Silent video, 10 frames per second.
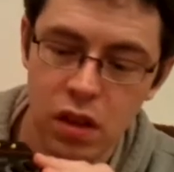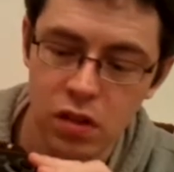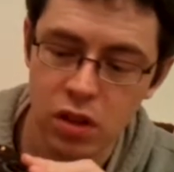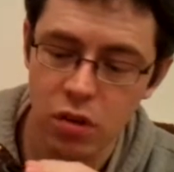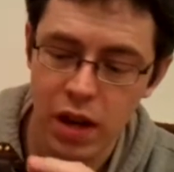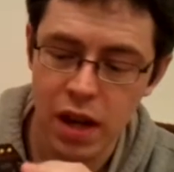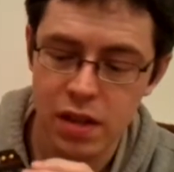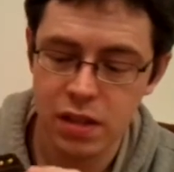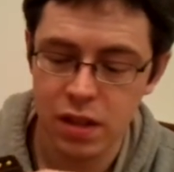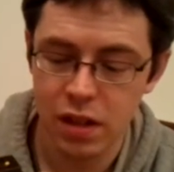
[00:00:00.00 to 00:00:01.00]
So it
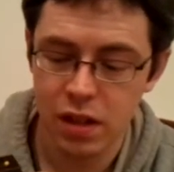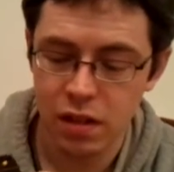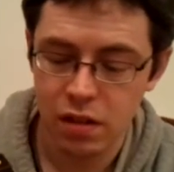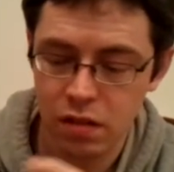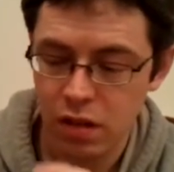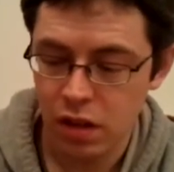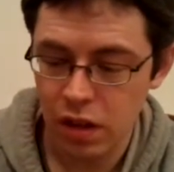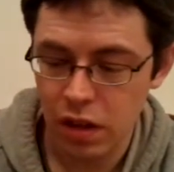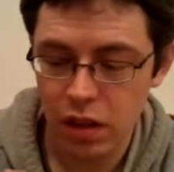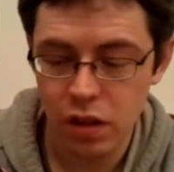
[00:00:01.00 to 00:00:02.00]
has the
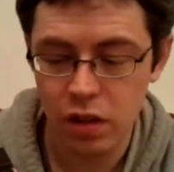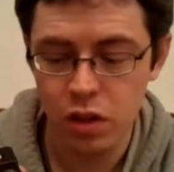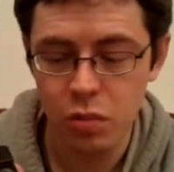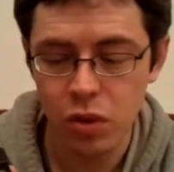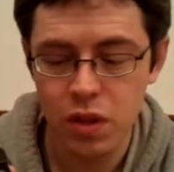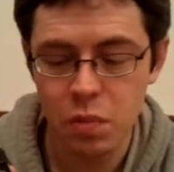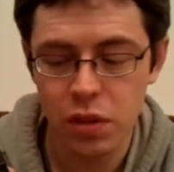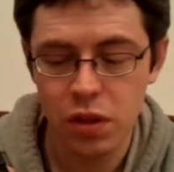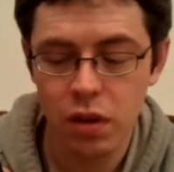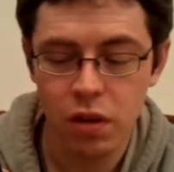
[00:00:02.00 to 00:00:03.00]
two buttons,
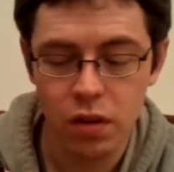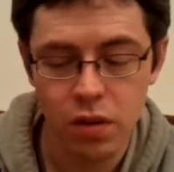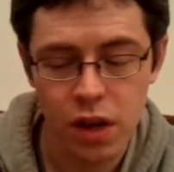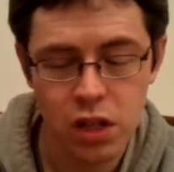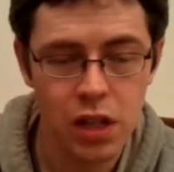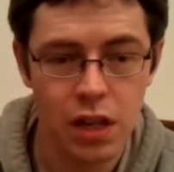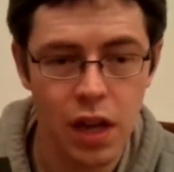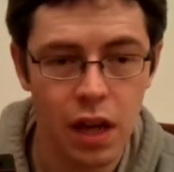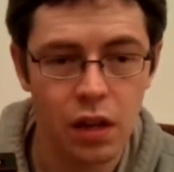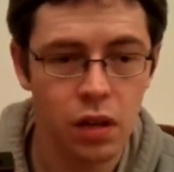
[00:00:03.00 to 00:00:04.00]
but they're actually at
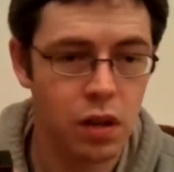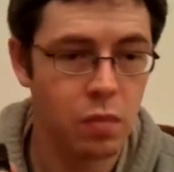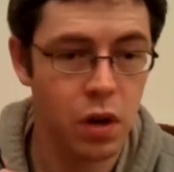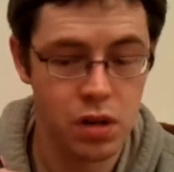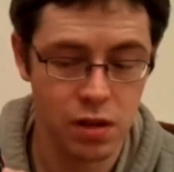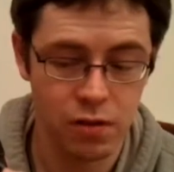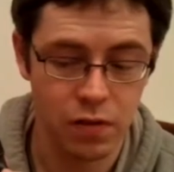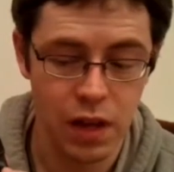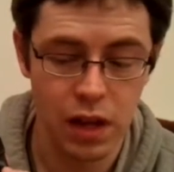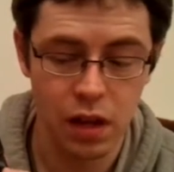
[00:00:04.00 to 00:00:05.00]
an angle compared to the
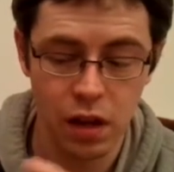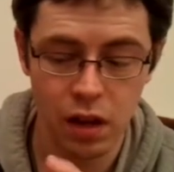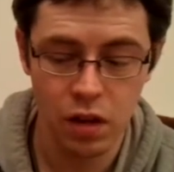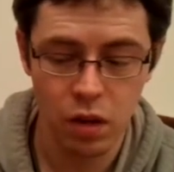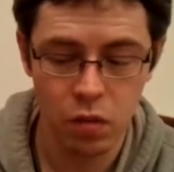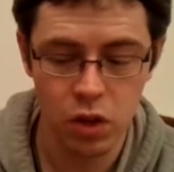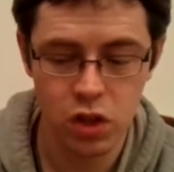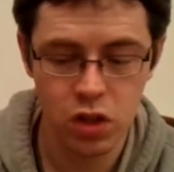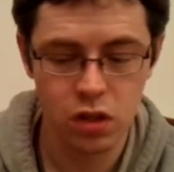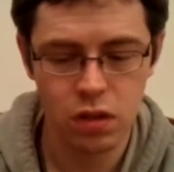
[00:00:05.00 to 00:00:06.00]
flat line,
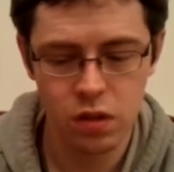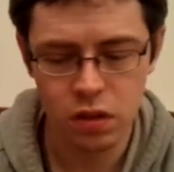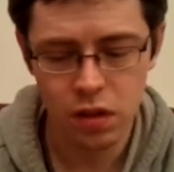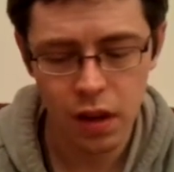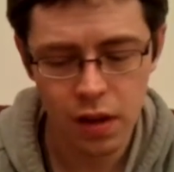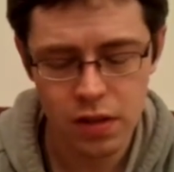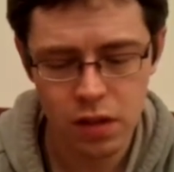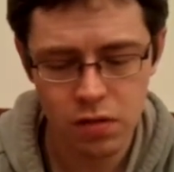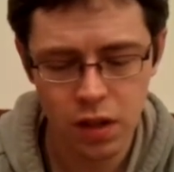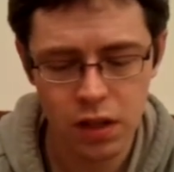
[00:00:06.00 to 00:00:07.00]
which, yeah, that's
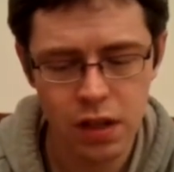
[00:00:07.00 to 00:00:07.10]
interesting.